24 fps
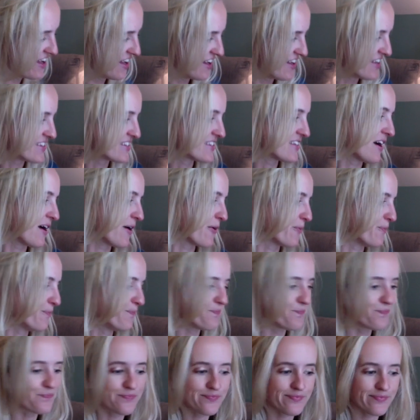So
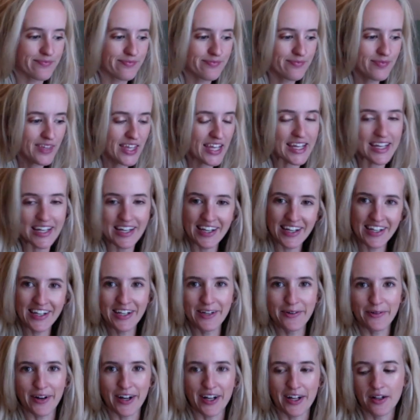
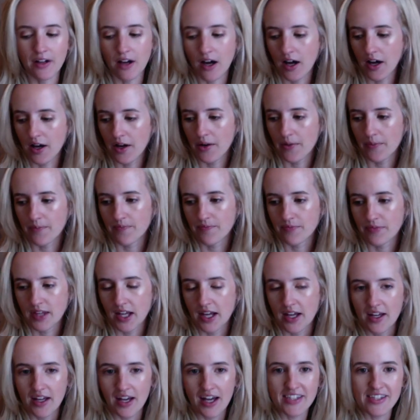anyway,
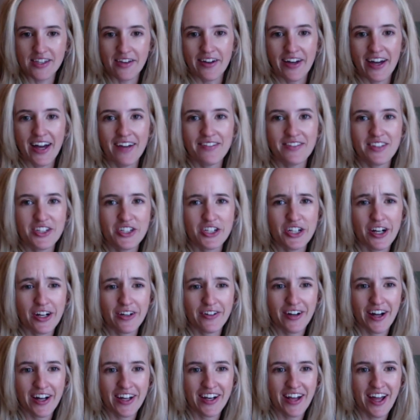that's all I have to share
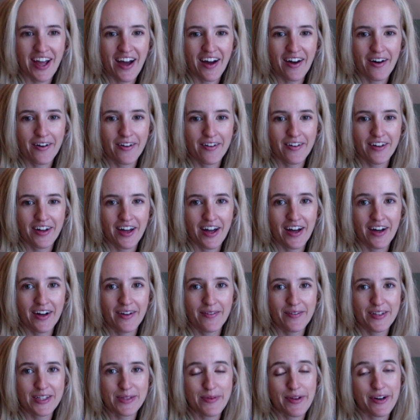right now.
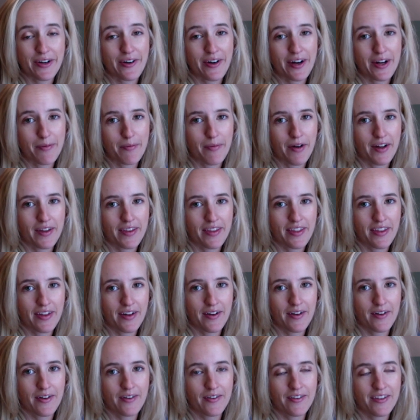It's been a great month
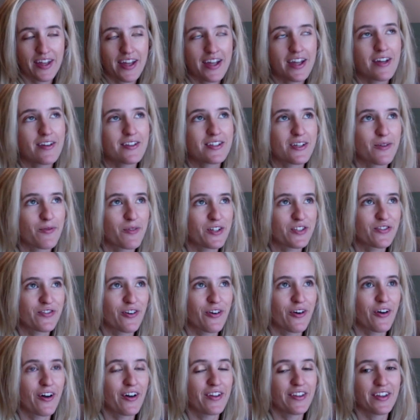though. Thank you so much
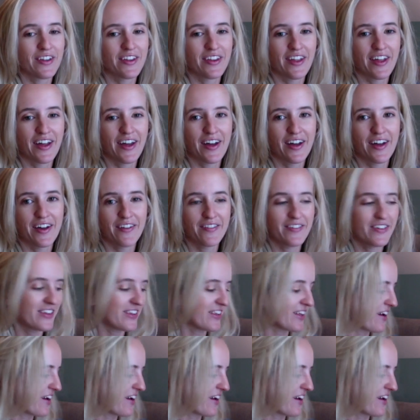for all the love, and